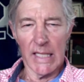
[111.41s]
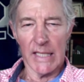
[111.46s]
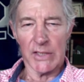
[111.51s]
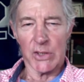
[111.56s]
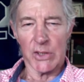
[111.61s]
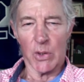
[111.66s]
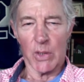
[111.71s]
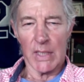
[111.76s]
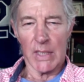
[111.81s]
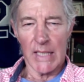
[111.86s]

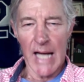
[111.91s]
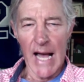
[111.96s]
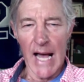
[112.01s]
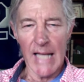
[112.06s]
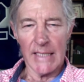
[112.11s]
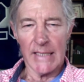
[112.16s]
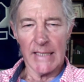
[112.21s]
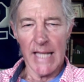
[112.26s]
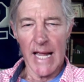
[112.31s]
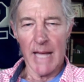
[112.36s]
it's so
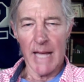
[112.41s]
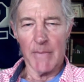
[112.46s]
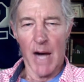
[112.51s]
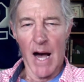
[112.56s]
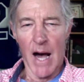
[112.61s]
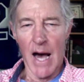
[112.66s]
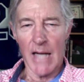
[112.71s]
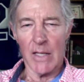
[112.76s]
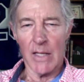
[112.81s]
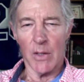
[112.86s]
goddamn
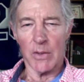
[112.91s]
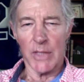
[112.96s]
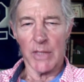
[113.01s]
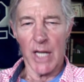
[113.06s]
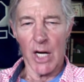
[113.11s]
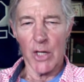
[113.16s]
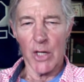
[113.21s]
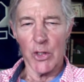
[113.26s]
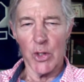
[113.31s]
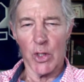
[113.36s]
hot out
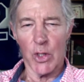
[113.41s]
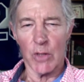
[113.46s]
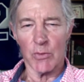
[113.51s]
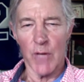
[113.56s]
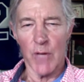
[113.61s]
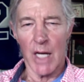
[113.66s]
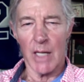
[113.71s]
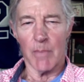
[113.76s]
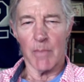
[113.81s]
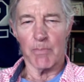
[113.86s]
there, you could
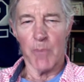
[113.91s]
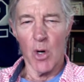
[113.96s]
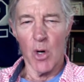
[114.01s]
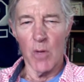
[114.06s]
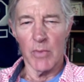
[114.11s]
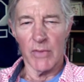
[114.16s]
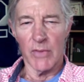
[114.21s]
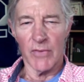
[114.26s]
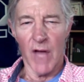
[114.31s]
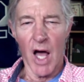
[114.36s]
run a
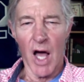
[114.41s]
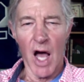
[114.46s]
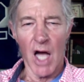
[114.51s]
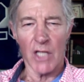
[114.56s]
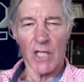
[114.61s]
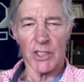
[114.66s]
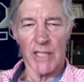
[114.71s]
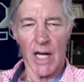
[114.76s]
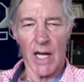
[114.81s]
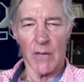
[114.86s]
boom of
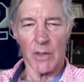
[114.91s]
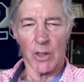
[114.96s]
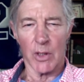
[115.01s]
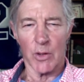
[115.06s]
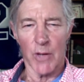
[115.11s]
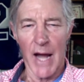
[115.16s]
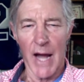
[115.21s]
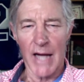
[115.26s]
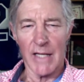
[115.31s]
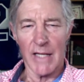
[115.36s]
logs down the
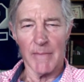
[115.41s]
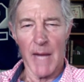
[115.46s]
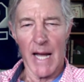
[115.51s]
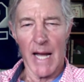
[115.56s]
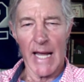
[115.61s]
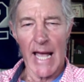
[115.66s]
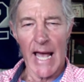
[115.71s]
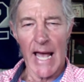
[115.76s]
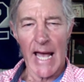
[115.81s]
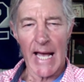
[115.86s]
crack of
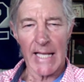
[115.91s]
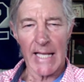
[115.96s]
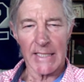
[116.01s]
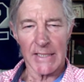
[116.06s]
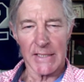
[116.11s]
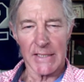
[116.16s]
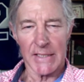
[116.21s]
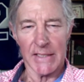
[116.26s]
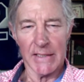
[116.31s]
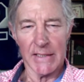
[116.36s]
my
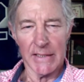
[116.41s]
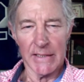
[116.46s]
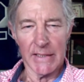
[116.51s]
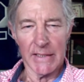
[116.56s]
ass.